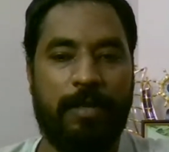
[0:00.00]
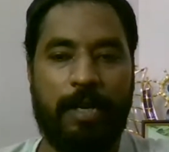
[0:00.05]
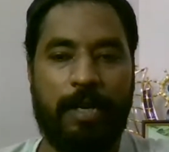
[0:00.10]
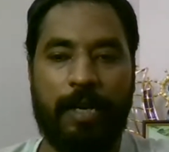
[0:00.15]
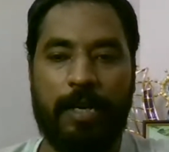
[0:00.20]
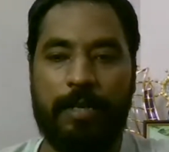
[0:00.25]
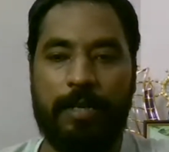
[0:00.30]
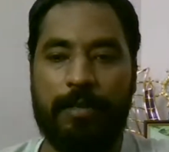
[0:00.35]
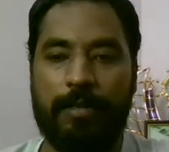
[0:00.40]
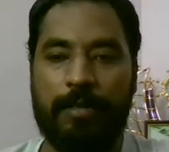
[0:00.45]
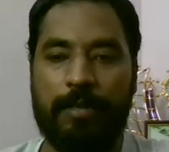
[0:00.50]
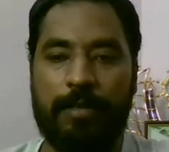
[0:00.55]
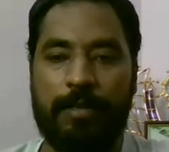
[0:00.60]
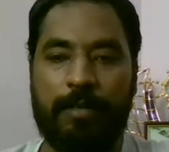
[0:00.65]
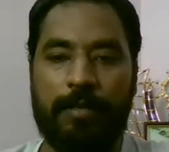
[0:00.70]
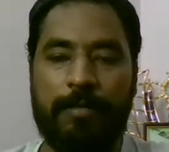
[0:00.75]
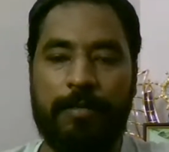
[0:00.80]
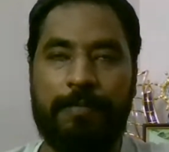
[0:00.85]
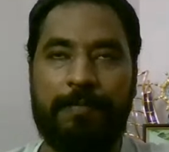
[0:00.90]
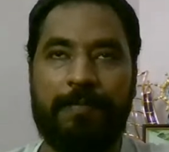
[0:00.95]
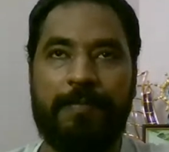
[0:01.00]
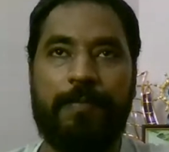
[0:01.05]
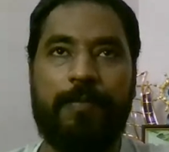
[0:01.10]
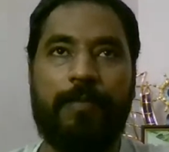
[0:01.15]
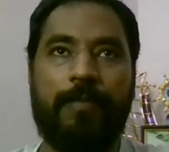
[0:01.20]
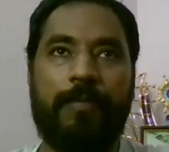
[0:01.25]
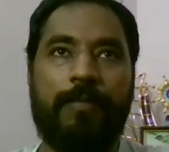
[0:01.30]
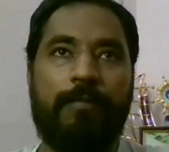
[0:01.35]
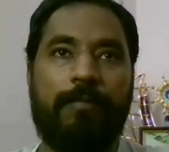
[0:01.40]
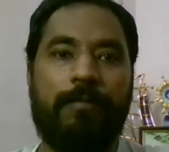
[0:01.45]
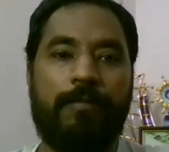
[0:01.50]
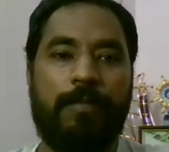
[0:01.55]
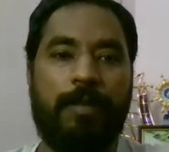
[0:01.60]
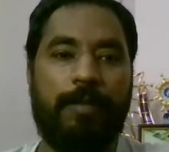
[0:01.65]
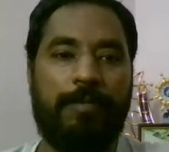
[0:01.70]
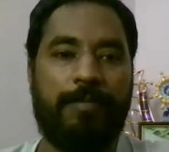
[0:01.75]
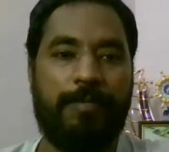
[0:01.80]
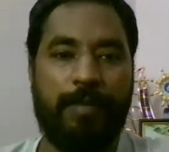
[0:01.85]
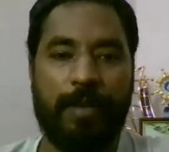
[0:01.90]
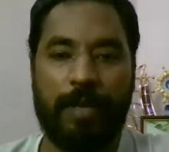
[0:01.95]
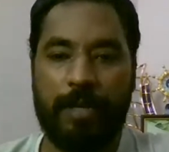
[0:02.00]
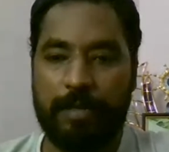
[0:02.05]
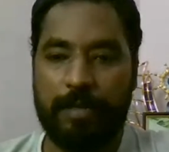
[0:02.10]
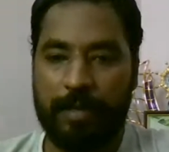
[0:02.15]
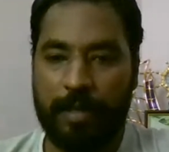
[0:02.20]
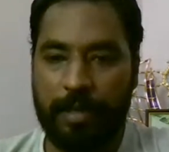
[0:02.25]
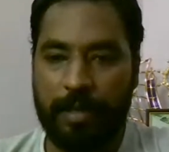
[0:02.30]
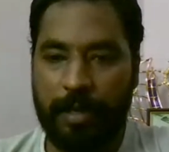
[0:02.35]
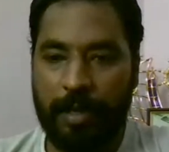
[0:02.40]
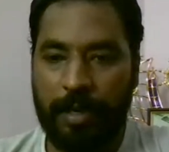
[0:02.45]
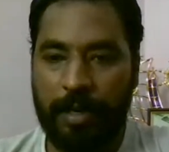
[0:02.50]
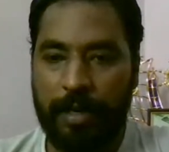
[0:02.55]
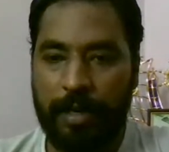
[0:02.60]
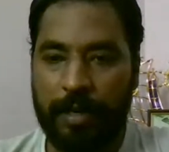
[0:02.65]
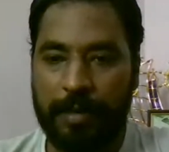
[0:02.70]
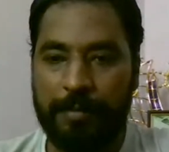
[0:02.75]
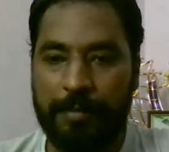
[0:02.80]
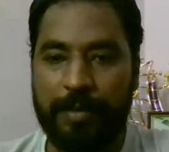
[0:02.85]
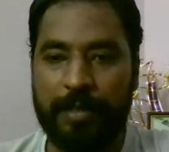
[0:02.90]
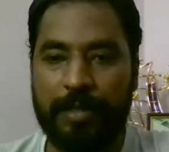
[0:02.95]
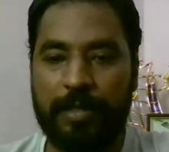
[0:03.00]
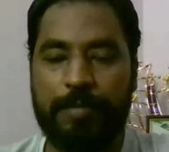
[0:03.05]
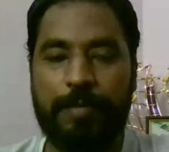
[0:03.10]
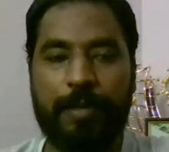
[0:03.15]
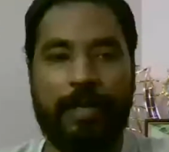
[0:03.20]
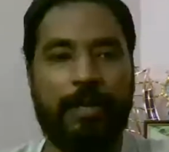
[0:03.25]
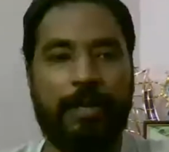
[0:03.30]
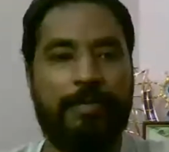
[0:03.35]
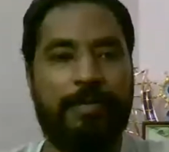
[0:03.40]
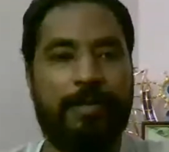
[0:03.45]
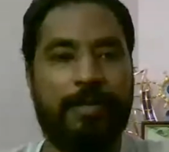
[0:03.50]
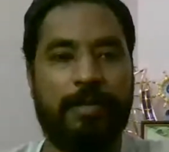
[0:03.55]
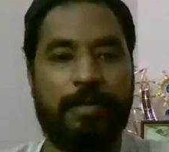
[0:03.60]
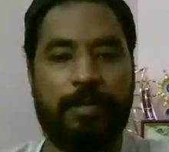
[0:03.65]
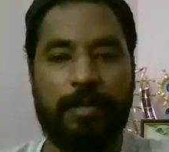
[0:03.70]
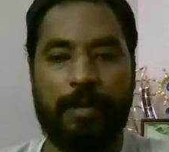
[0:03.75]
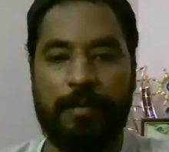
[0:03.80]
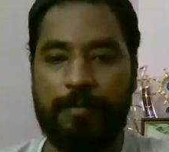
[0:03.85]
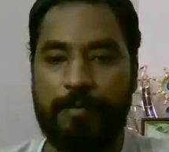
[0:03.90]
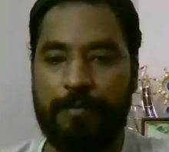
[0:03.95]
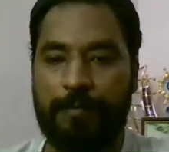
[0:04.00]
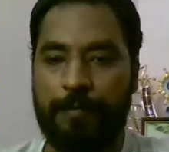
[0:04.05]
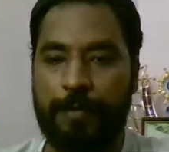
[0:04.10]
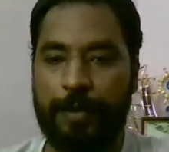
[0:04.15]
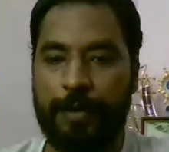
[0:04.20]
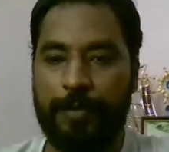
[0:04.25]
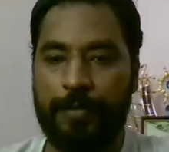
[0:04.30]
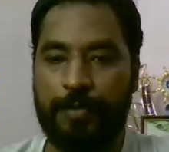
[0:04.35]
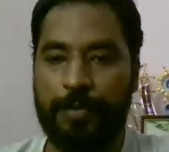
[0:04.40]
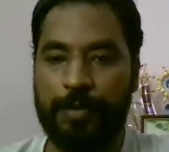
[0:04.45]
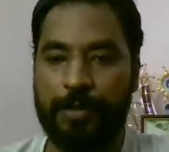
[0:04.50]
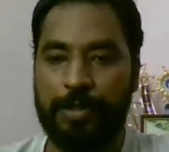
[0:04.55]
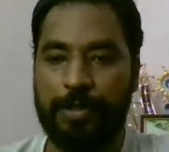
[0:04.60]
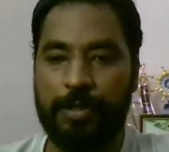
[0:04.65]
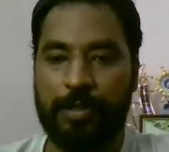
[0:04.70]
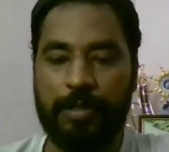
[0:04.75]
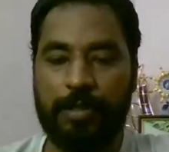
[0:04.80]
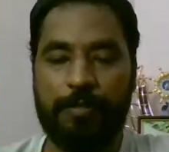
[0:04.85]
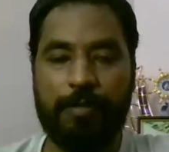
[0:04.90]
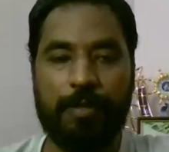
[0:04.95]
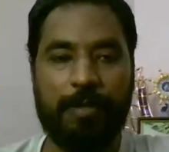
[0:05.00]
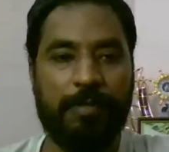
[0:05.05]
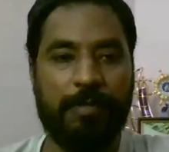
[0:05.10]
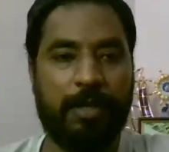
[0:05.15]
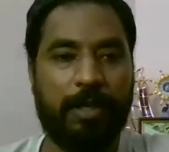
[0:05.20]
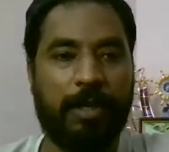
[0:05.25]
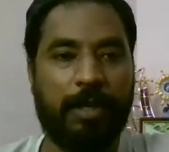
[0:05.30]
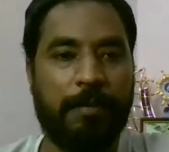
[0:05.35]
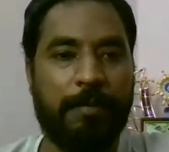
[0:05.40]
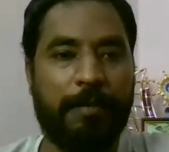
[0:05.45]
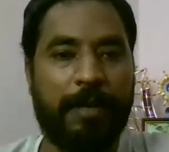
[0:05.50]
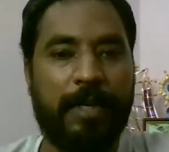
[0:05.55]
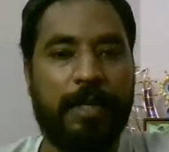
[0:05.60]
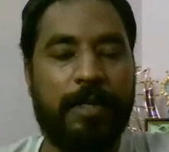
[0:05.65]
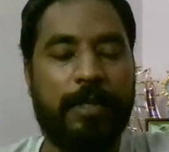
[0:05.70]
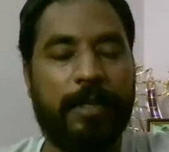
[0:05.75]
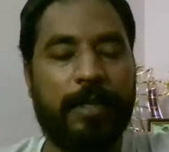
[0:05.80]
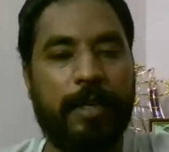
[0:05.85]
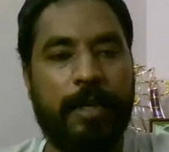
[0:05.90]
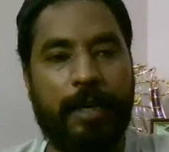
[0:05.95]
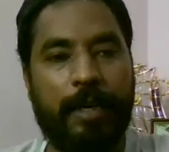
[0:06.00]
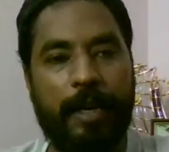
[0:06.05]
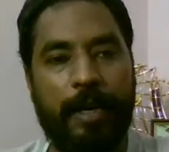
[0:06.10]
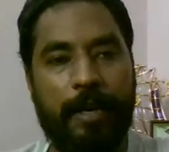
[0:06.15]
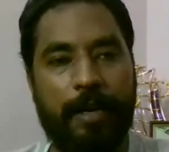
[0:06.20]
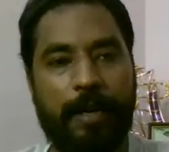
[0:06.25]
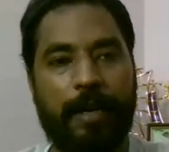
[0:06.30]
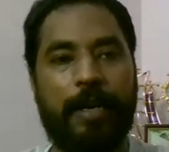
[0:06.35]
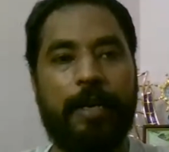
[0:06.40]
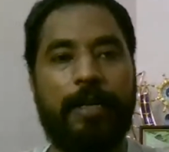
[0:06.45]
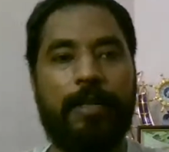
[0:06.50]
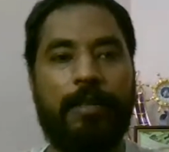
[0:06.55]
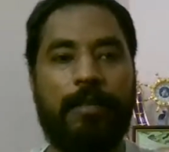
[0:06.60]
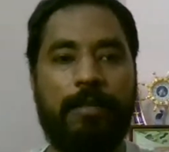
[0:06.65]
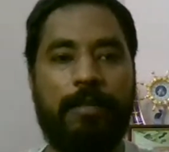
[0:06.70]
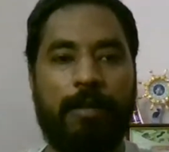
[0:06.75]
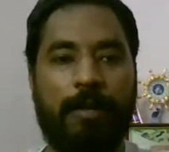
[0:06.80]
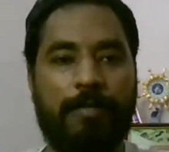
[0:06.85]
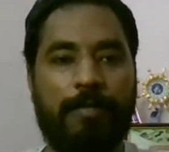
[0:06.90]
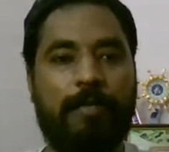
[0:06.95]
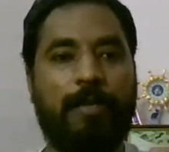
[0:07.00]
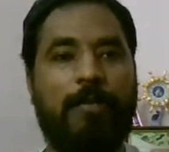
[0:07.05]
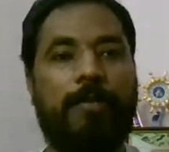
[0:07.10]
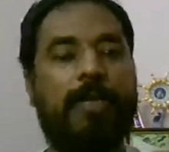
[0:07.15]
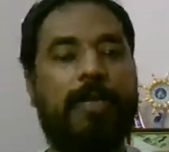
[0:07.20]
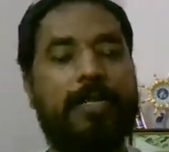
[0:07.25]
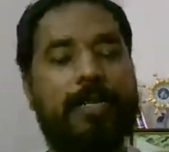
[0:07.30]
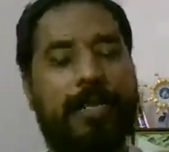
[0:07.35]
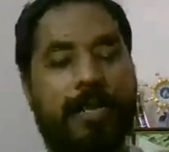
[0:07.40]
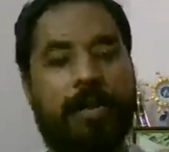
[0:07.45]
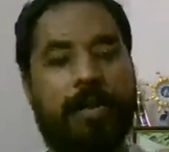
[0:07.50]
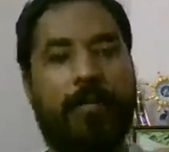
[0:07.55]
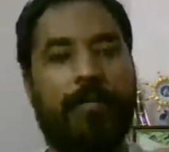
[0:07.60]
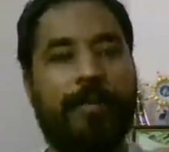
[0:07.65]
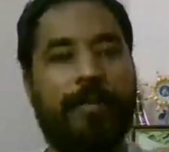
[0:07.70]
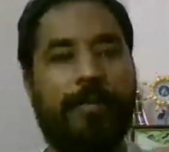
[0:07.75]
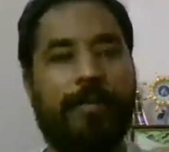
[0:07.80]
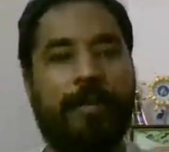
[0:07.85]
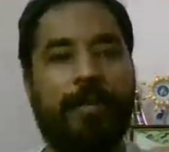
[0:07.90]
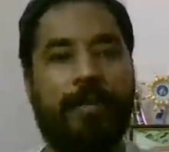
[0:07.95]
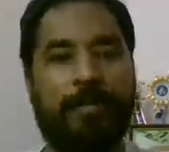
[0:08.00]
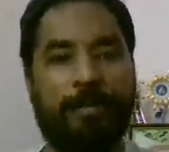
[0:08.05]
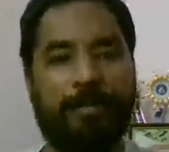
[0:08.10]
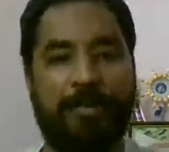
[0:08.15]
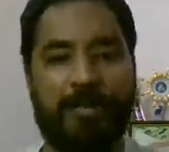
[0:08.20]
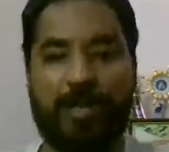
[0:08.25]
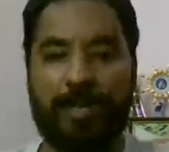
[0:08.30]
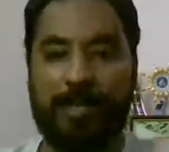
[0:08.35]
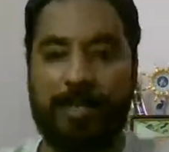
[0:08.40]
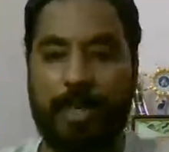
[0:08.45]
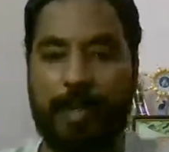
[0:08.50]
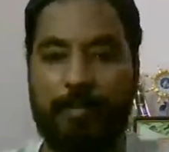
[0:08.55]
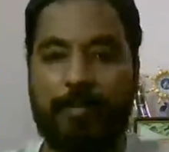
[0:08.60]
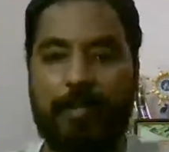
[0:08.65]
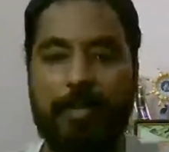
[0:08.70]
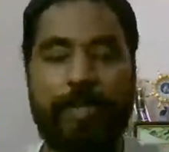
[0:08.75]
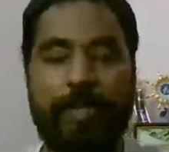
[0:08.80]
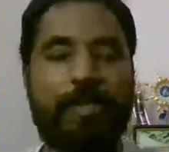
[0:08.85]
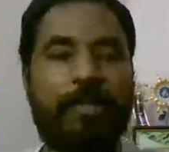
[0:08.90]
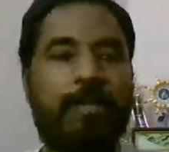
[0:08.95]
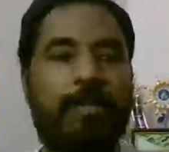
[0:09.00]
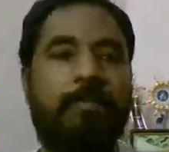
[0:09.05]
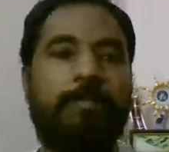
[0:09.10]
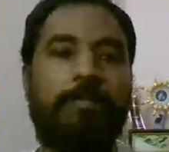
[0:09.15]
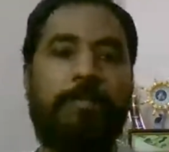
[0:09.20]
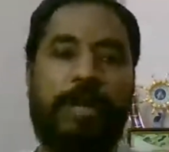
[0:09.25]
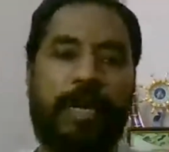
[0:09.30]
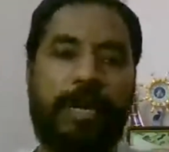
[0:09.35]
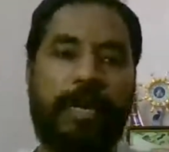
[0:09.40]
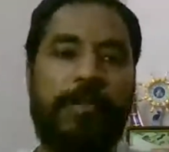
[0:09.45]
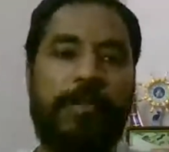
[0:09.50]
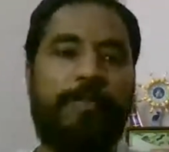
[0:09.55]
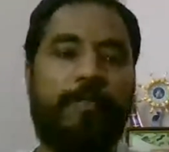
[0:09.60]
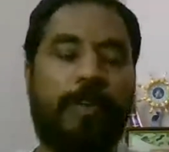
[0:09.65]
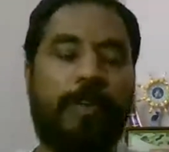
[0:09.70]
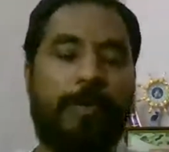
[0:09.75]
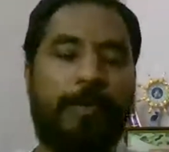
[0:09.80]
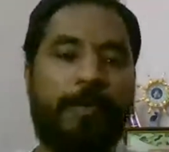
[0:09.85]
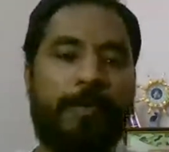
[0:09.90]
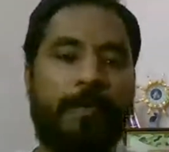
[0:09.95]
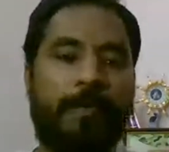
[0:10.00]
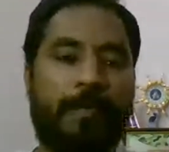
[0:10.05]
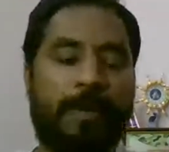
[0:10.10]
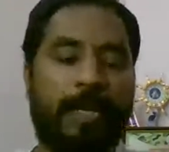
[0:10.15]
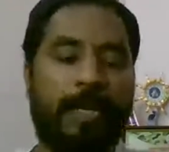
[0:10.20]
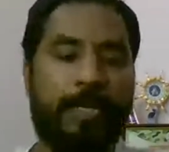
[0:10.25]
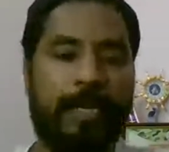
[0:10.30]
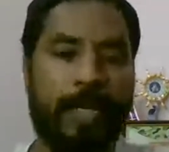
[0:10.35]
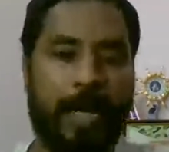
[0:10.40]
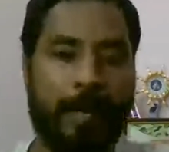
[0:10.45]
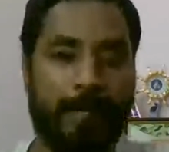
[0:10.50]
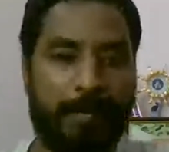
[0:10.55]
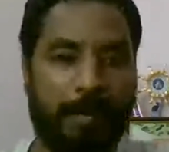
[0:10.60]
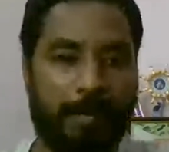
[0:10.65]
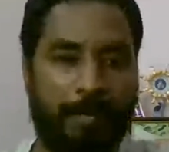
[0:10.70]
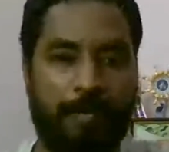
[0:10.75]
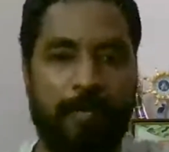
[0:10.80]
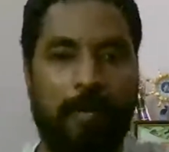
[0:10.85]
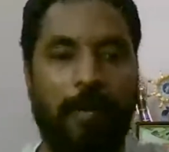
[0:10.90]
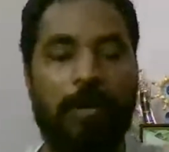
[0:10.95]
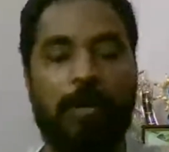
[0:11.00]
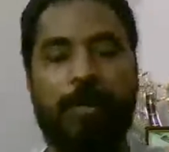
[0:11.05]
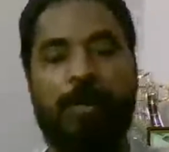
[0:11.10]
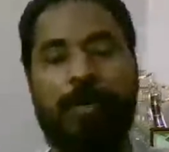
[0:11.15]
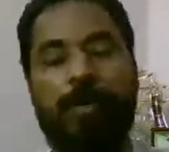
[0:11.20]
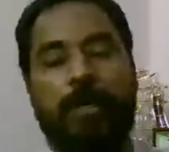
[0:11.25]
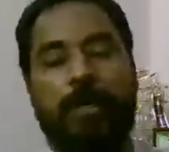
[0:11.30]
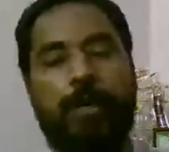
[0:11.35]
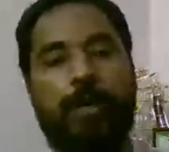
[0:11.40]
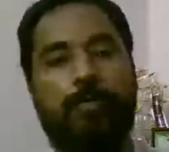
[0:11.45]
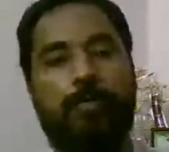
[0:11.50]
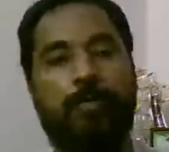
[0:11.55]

And if there is nothing, let me just pick up some few questions from the comment. Again, like a lot of comments are coming from different chapters, mainly from chapter 4,